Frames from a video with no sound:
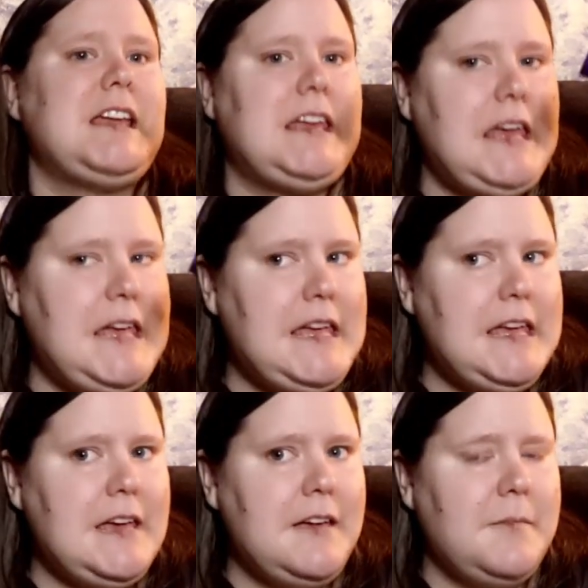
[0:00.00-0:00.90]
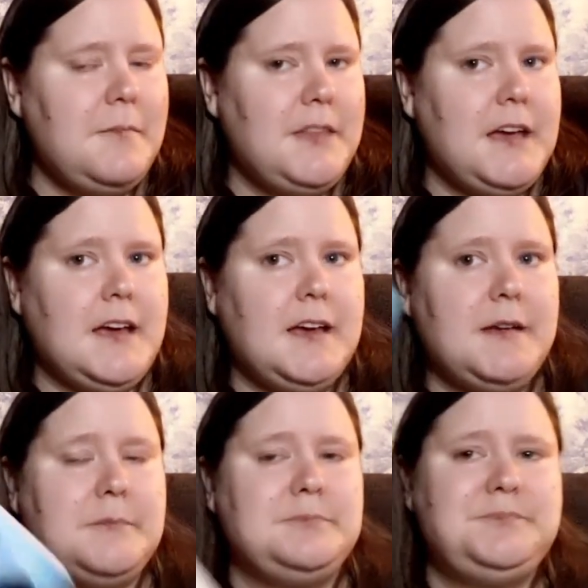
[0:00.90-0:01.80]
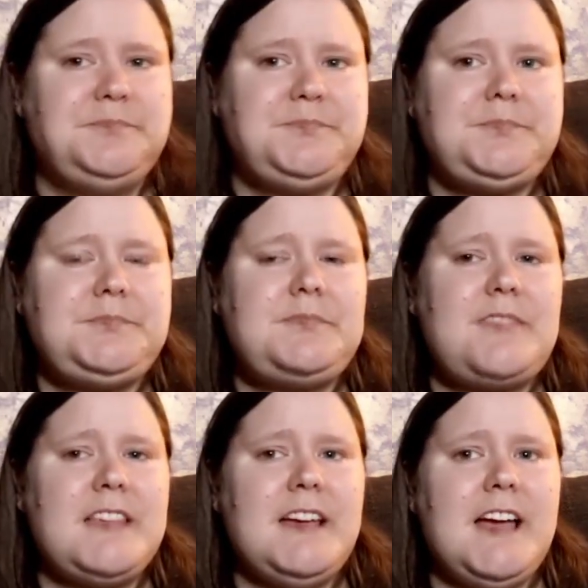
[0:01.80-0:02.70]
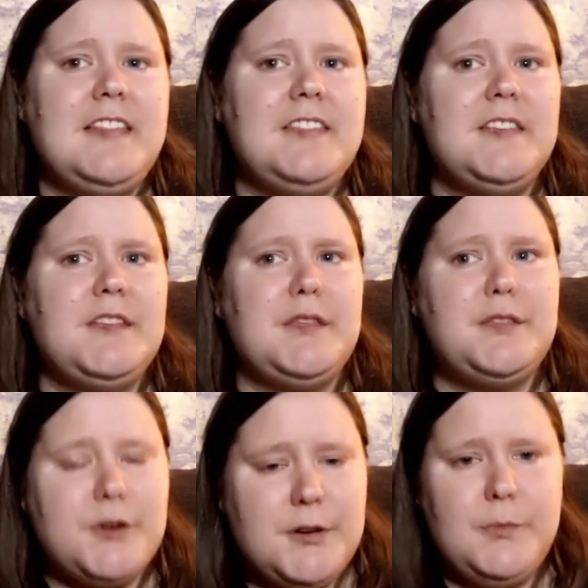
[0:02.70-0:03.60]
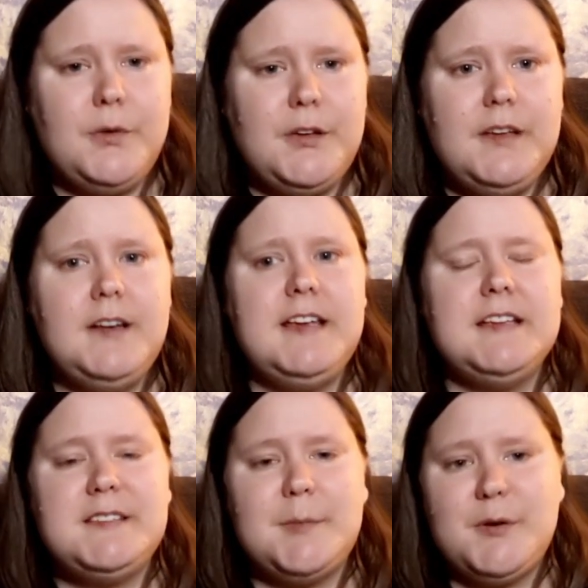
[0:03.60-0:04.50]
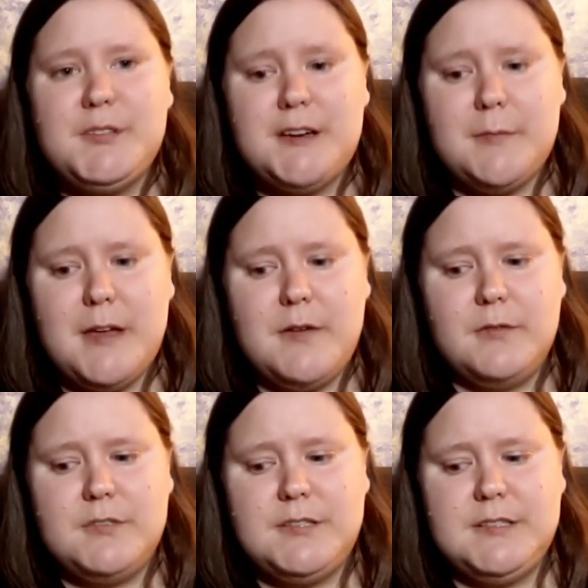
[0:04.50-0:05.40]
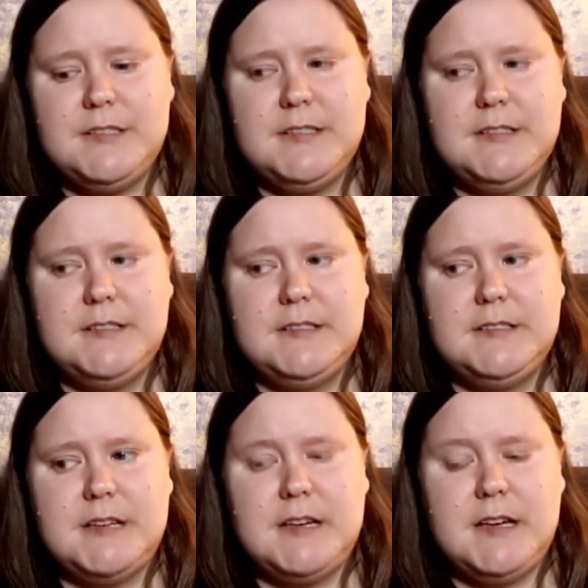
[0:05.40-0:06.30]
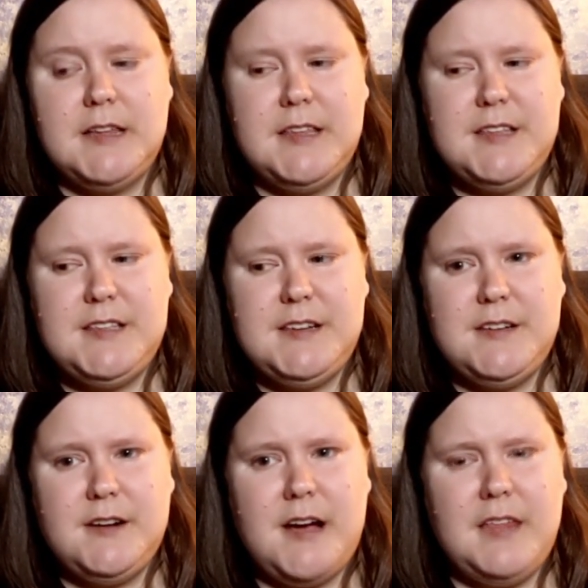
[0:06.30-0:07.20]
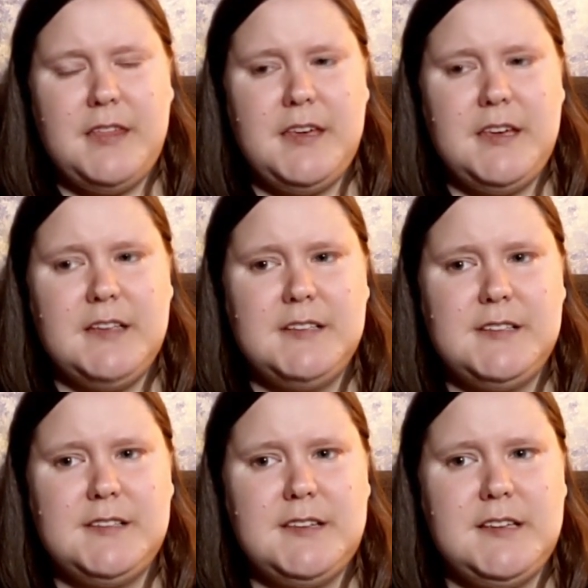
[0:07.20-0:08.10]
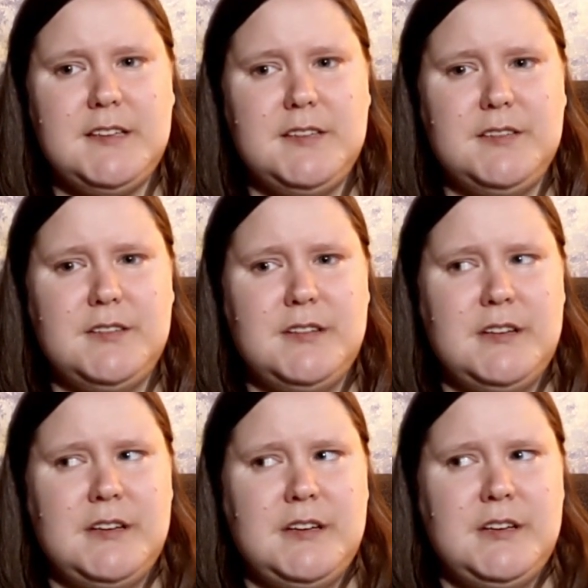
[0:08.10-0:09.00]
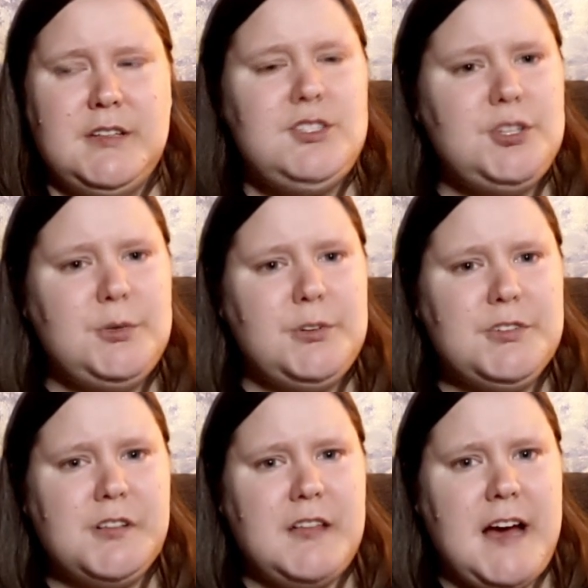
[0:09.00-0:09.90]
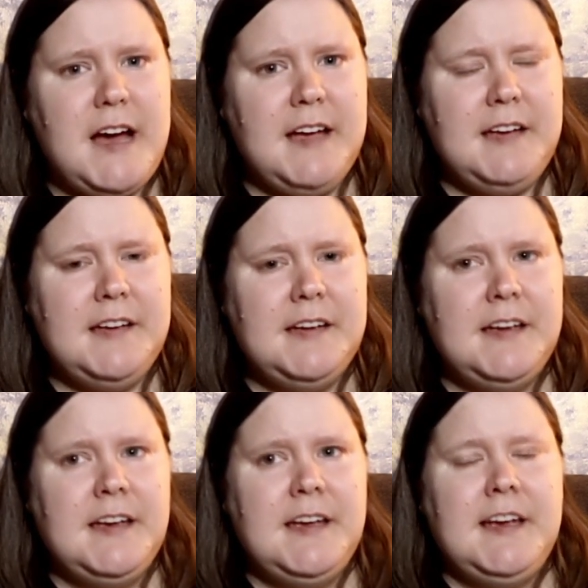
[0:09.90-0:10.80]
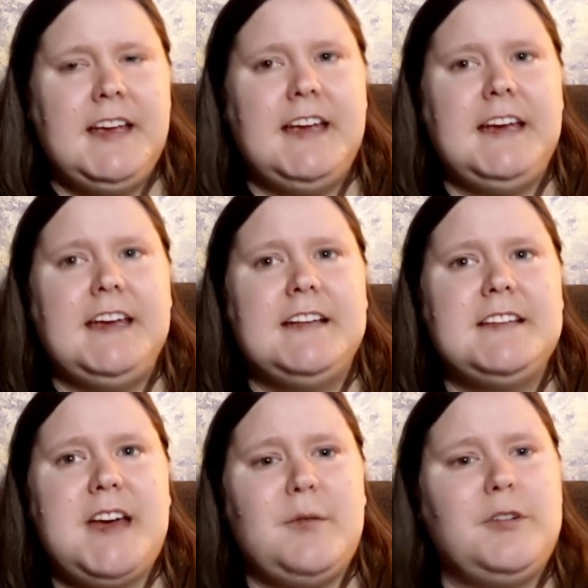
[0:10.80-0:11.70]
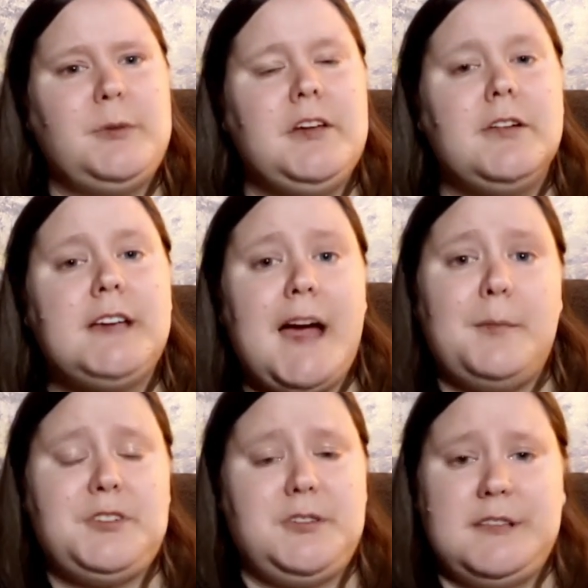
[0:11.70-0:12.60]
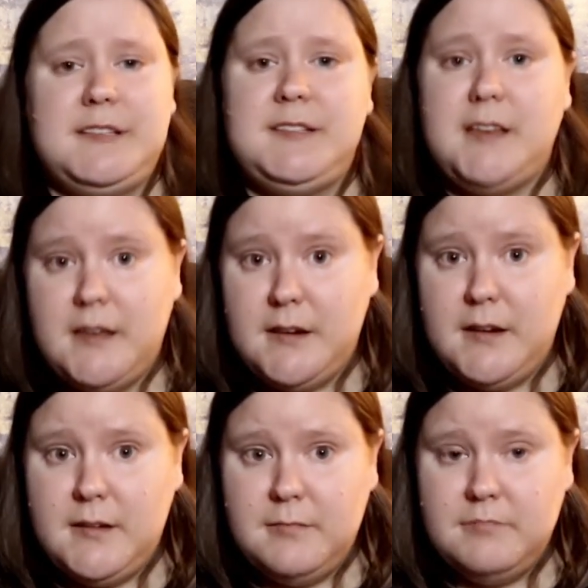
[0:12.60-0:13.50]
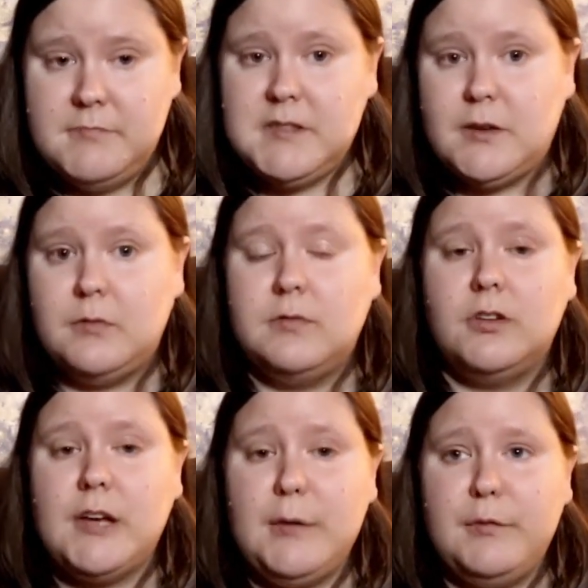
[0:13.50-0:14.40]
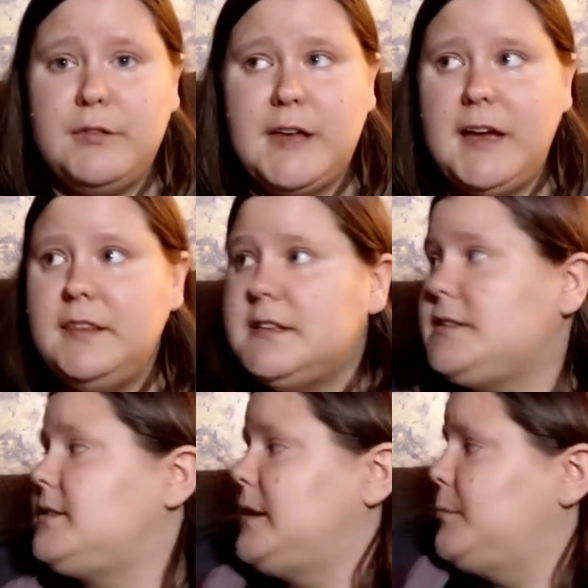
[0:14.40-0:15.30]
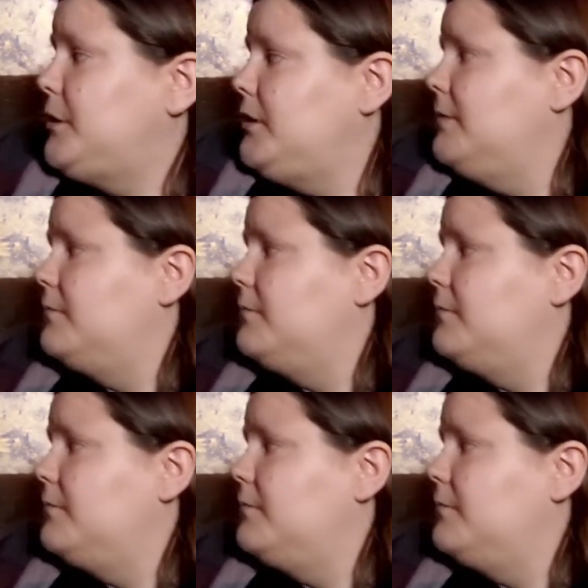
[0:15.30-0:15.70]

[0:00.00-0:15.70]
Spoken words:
Key, and then the third one is supposed to come out this year. I think it's in June or July, and that one will be called Capture the Sun. So look out for that this summer.